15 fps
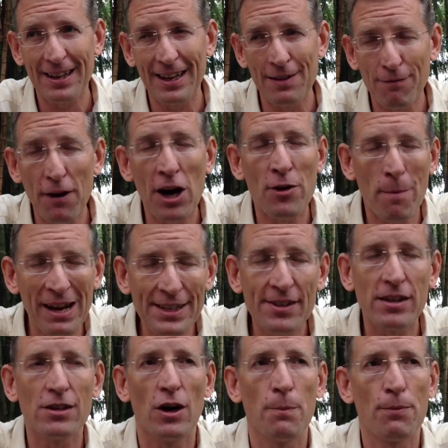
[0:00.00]

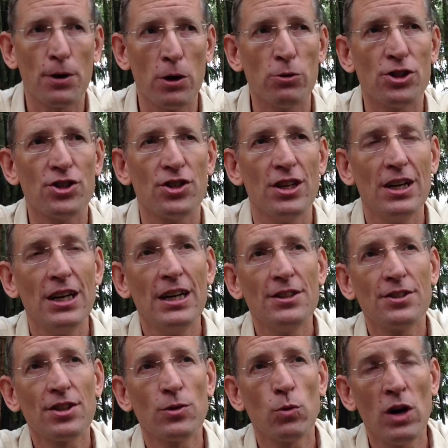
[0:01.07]
environmental approach
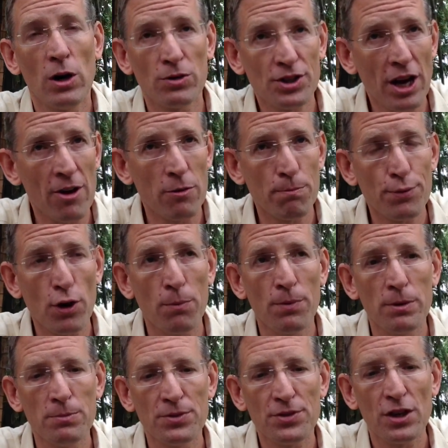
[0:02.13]
to the world's current
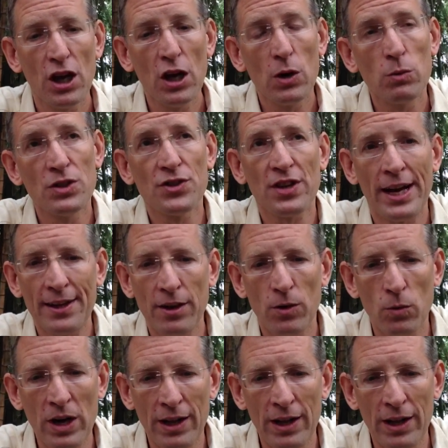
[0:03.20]
problems would say that,